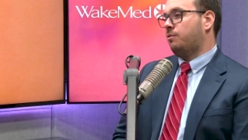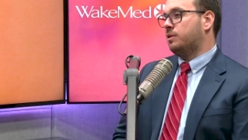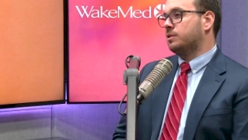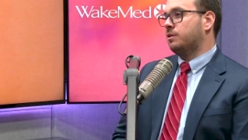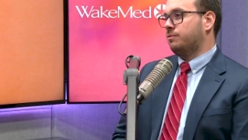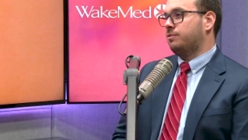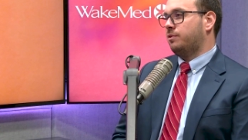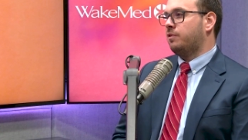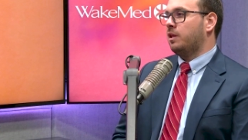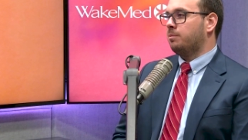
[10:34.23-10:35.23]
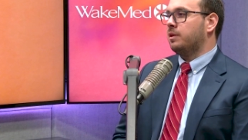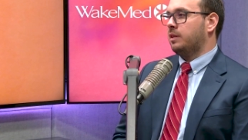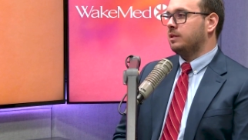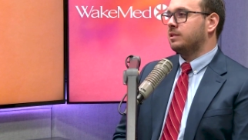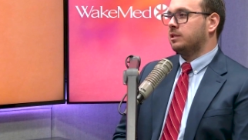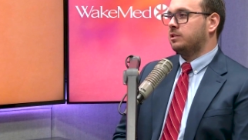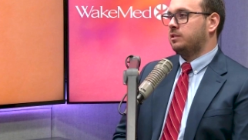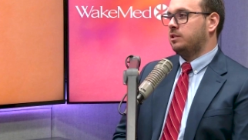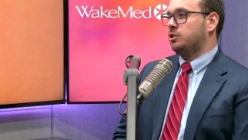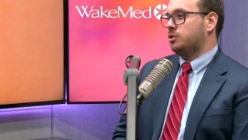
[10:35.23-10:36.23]
risk of developing things like
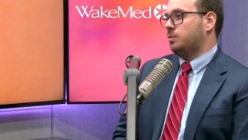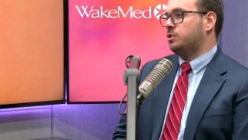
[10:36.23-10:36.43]
seizures,